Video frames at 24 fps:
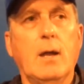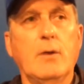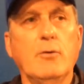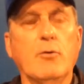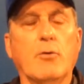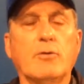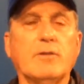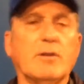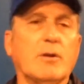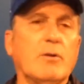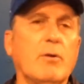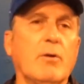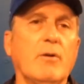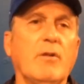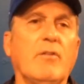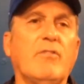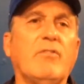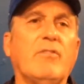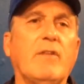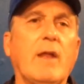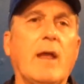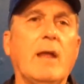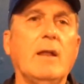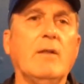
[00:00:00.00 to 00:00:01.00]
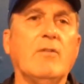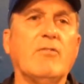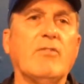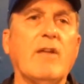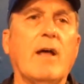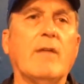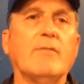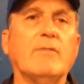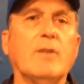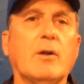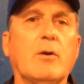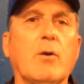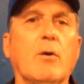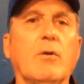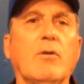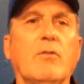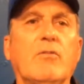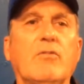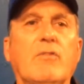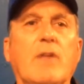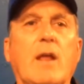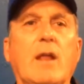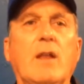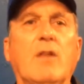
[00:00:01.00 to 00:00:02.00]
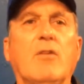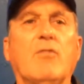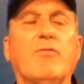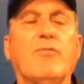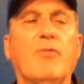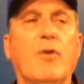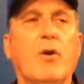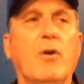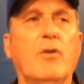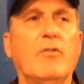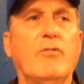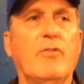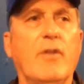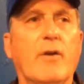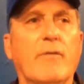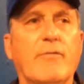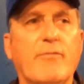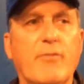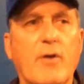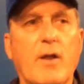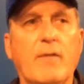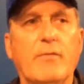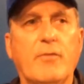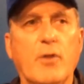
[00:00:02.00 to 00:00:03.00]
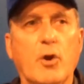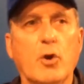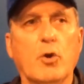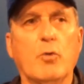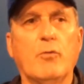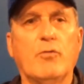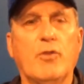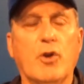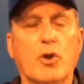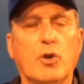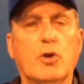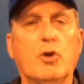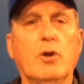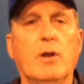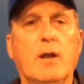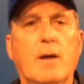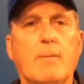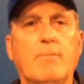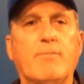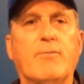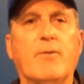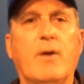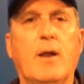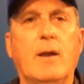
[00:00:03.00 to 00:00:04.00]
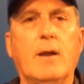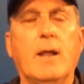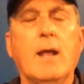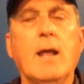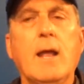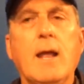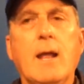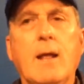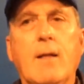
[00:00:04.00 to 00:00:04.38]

North Dakota State, South Dakota State as far as their front. They're good up front.